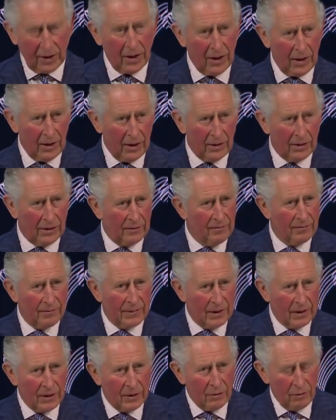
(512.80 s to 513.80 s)
Third,
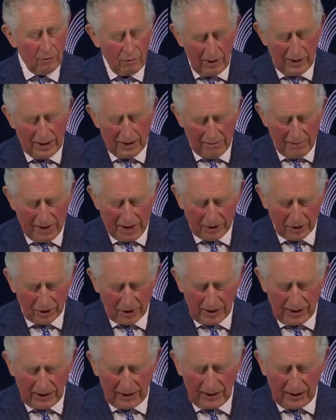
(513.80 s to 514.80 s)

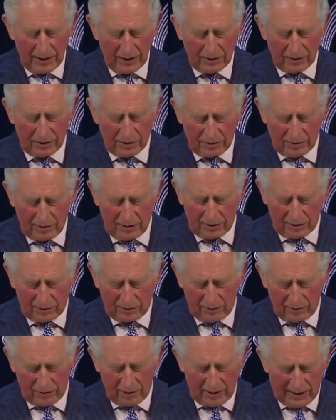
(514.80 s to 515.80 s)
reimagining
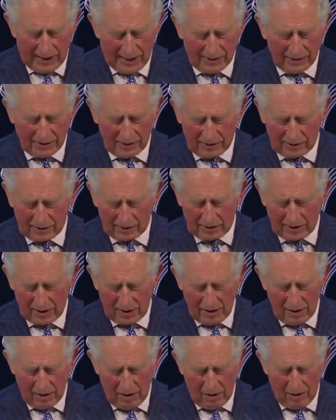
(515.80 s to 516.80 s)
industries through the lens
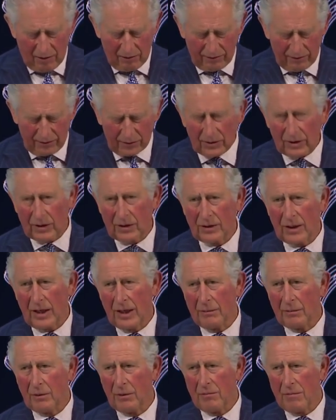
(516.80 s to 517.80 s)
of
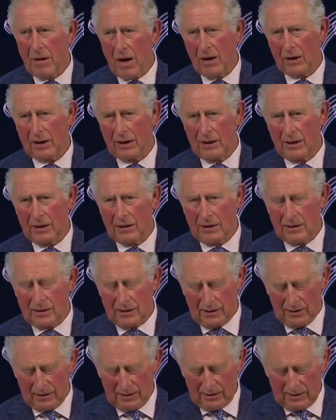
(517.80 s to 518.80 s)
sustainable
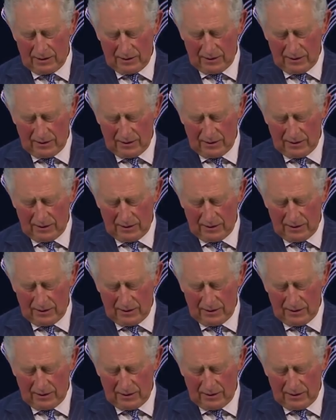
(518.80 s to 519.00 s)
markets.